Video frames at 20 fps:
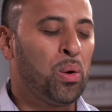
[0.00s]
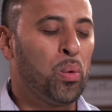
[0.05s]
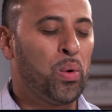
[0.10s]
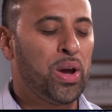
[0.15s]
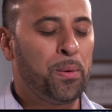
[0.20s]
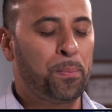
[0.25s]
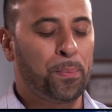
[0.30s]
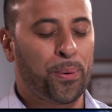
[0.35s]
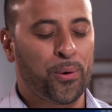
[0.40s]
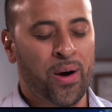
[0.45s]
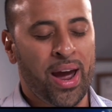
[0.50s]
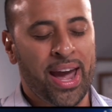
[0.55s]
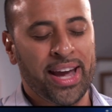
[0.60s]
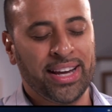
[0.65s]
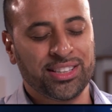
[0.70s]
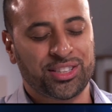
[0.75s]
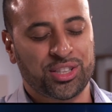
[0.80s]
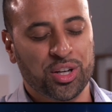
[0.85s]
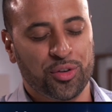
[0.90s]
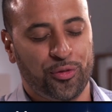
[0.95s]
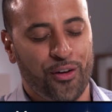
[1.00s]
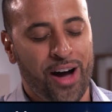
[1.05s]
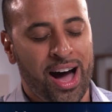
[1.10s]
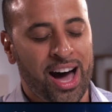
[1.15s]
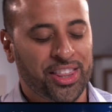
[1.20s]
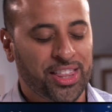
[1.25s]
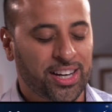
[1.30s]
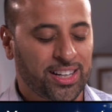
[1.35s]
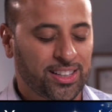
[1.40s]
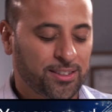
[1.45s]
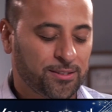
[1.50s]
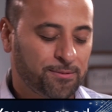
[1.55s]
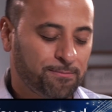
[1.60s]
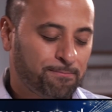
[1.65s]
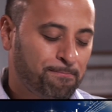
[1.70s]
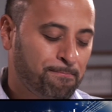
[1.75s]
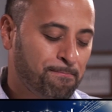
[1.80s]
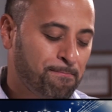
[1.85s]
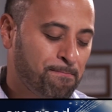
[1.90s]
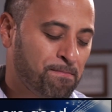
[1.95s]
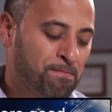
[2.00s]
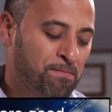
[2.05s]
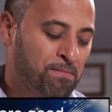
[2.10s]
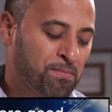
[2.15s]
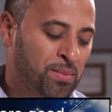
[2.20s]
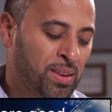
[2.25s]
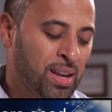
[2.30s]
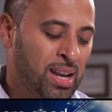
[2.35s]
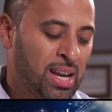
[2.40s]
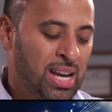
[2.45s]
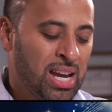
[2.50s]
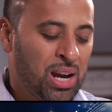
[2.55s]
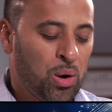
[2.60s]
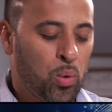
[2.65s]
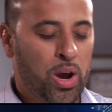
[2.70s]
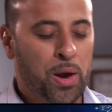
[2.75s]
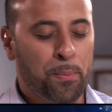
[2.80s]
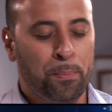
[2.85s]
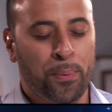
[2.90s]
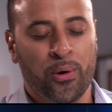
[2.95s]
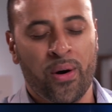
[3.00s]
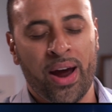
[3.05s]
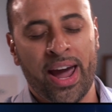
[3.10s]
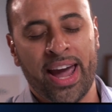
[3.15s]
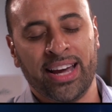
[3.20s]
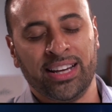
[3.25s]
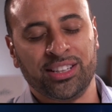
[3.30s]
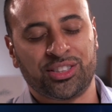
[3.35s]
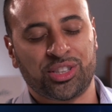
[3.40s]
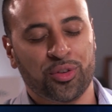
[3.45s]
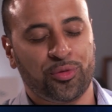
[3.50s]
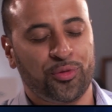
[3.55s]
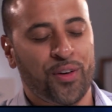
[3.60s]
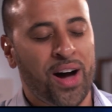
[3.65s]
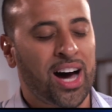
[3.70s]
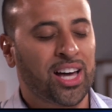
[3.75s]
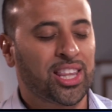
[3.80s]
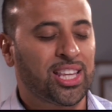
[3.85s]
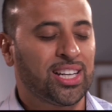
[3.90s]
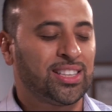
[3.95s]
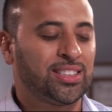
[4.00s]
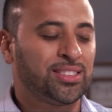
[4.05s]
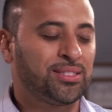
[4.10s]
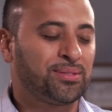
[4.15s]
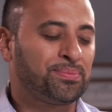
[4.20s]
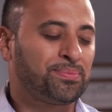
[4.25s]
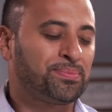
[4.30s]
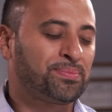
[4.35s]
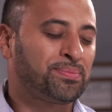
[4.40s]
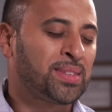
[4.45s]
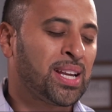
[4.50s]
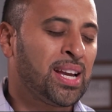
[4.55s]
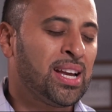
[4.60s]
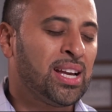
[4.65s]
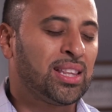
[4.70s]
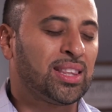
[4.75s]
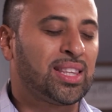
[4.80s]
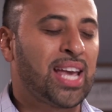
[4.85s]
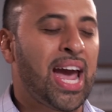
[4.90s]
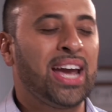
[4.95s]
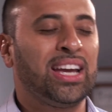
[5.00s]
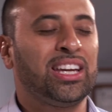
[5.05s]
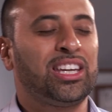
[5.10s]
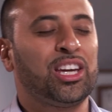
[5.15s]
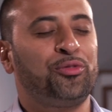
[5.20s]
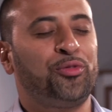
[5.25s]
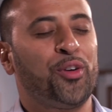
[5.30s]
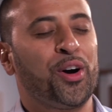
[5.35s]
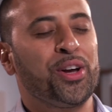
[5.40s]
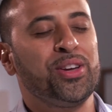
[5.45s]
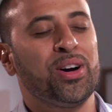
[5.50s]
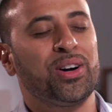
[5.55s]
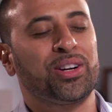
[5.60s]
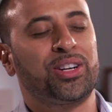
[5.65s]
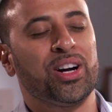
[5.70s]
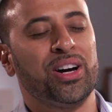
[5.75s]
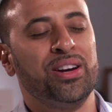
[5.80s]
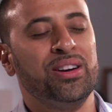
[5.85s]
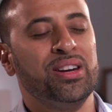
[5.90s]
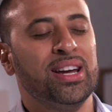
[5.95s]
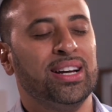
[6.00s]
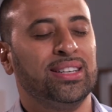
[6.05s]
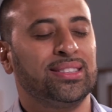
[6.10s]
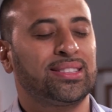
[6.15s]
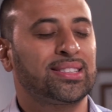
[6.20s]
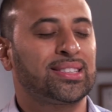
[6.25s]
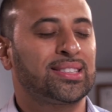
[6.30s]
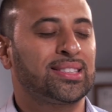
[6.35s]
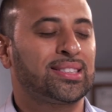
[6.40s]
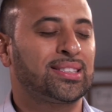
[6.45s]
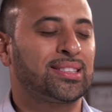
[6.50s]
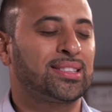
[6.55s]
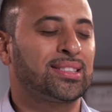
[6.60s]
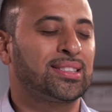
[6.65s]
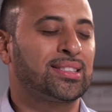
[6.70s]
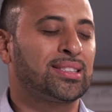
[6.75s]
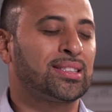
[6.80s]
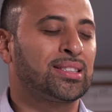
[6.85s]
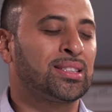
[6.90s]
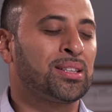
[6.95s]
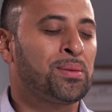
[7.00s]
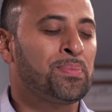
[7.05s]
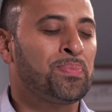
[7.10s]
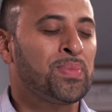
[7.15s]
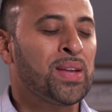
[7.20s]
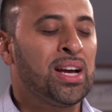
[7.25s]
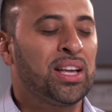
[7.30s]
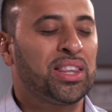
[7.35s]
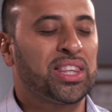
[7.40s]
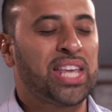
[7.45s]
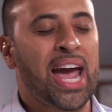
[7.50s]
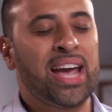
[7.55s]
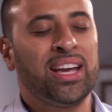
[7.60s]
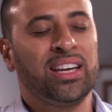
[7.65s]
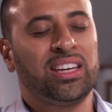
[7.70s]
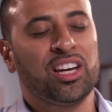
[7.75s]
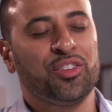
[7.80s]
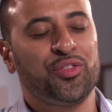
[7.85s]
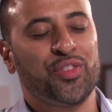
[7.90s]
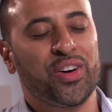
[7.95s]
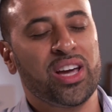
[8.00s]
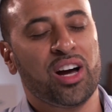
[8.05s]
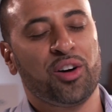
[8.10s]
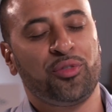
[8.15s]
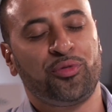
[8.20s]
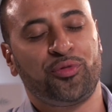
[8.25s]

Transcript: We praise you, Father. We praise you, Father. Thank you for your goodness. Thank you for your